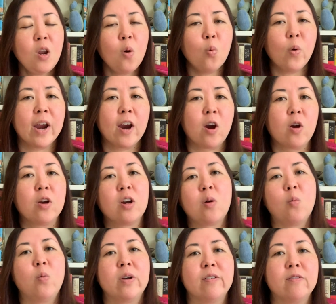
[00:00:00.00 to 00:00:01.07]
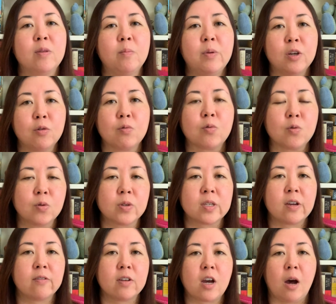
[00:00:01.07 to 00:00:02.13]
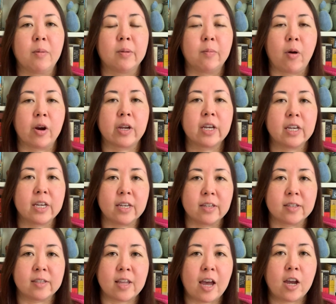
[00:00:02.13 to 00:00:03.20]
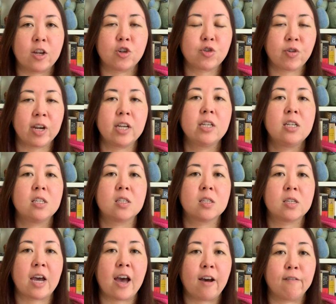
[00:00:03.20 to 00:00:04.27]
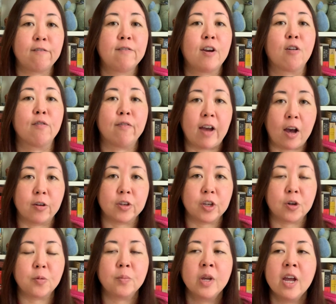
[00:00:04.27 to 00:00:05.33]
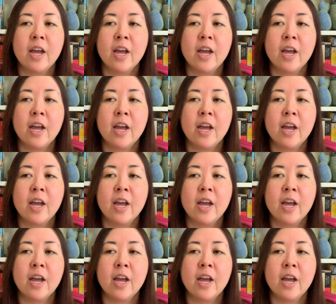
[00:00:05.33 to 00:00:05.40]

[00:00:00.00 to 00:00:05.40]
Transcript: where one of the big rules of the Goblin Market is that trade needs to have fair value.